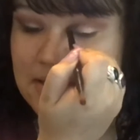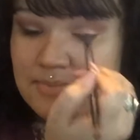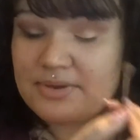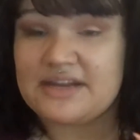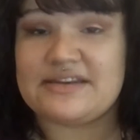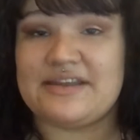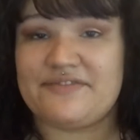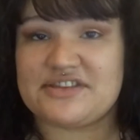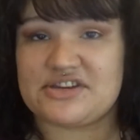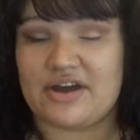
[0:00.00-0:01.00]
but if
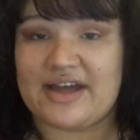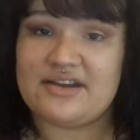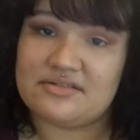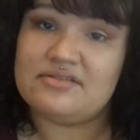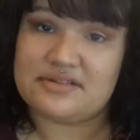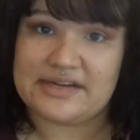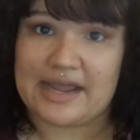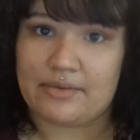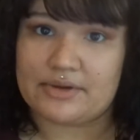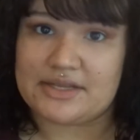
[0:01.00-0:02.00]
it's not,
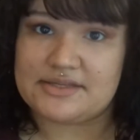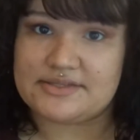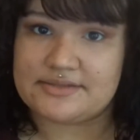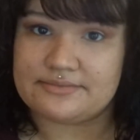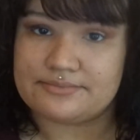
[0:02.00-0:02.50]
now it is.